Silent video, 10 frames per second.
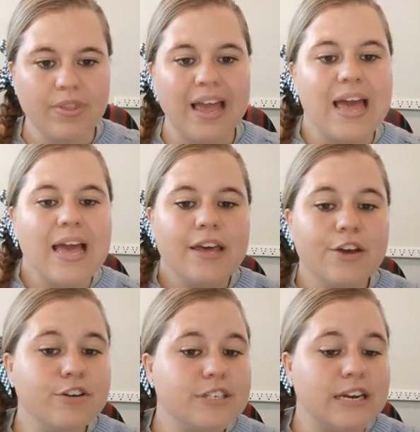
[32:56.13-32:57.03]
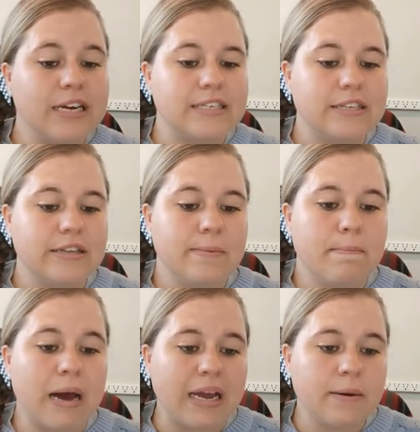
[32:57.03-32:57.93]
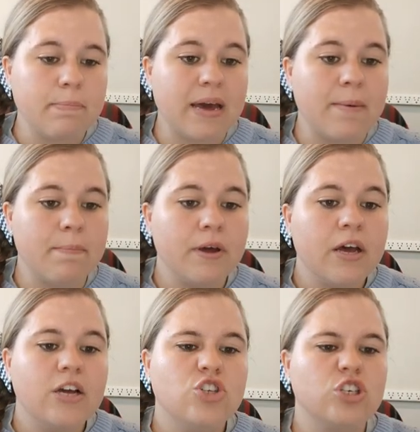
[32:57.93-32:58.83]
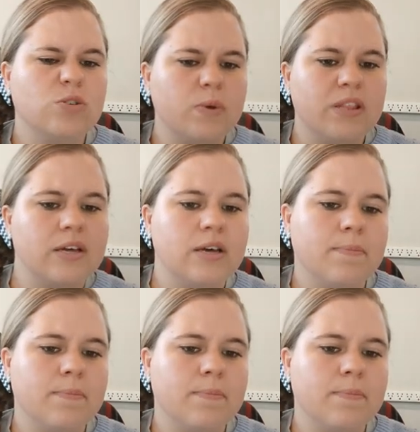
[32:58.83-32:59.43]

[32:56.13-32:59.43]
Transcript: Here's a nice little mind map, just with the